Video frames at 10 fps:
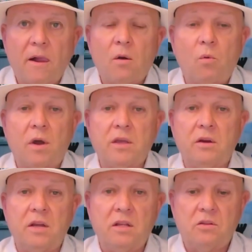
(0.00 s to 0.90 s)
What you
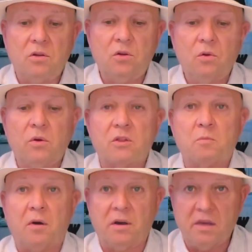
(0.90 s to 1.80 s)
need to do is
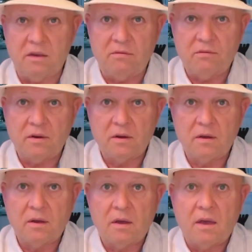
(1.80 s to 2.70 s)
believe,
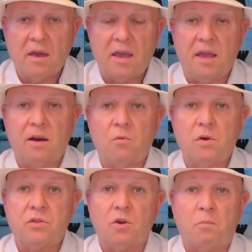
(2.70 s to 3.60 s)
and
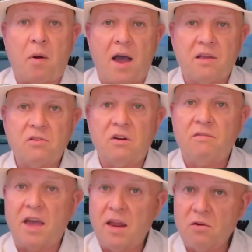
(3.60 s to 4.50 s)
with your positive
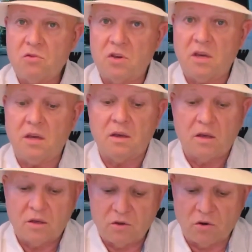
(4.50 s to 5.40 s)
energy,
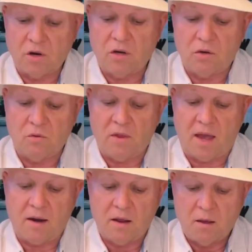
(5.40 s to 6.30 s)
you're going to do
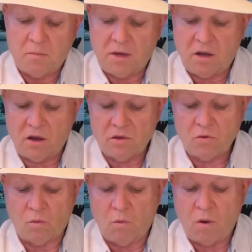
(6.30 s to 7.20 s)
that. Because
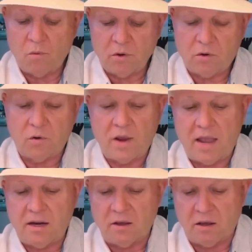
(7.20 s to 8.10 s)
what we're
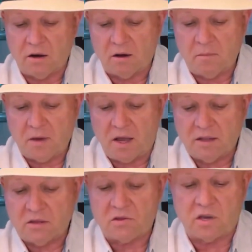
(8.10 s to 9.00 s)
creating here, let me light
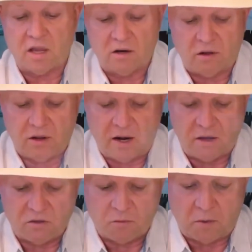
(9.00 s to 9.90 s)
this candle and I'll
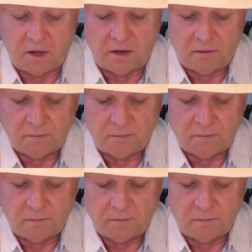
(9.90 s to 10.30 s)
explain.